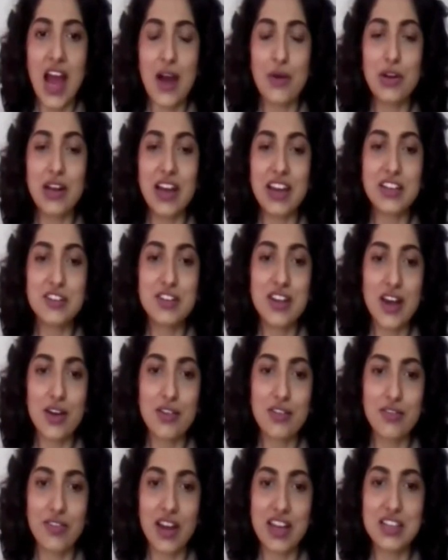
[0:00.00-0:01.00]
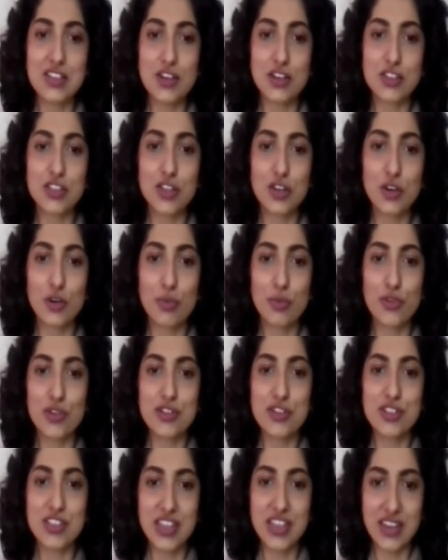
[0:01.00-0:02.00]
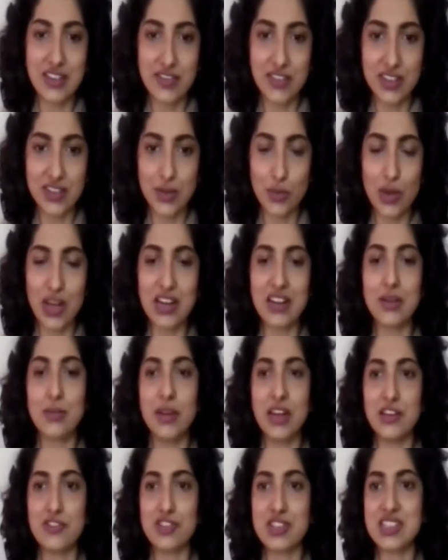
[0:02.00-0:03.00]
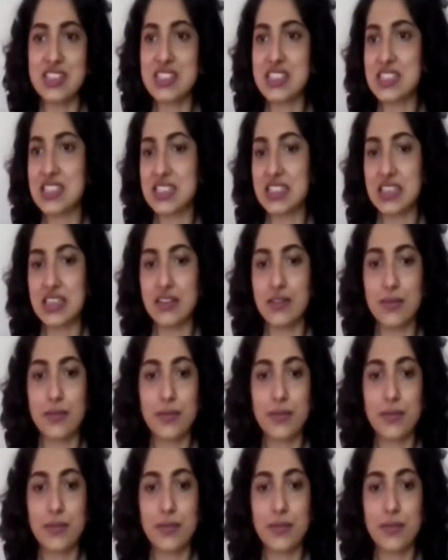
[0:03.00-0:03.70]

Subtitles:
I would like to now invite Dr. Gurpur to deliver the welcome address.